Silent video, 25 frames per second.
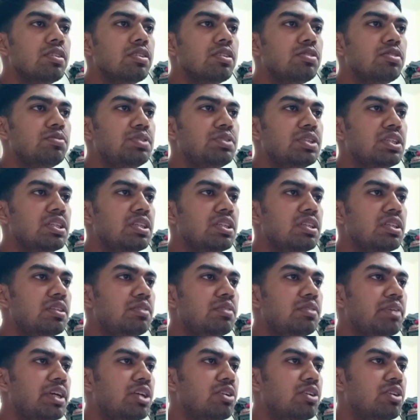The
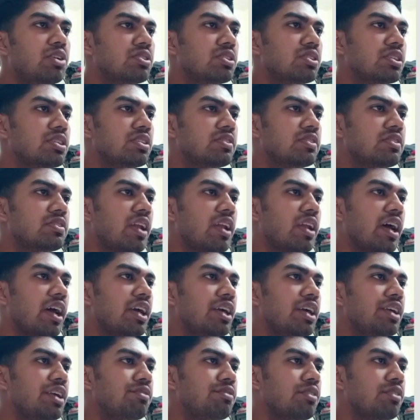smear made on the
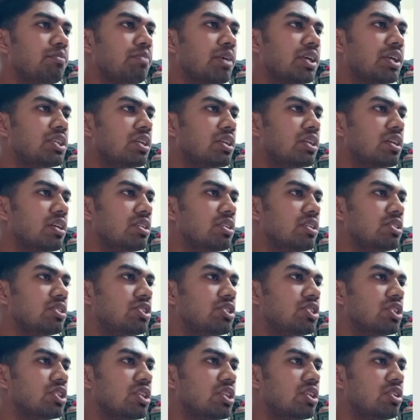slide from bacterial
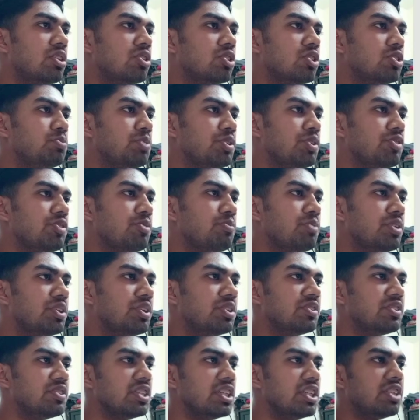culture or
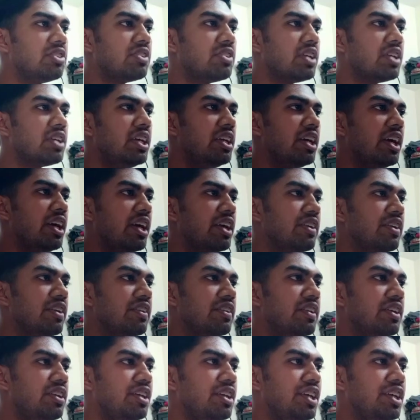specimen is air dried and
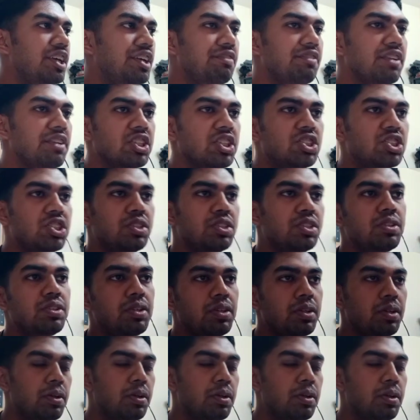then heat fixed.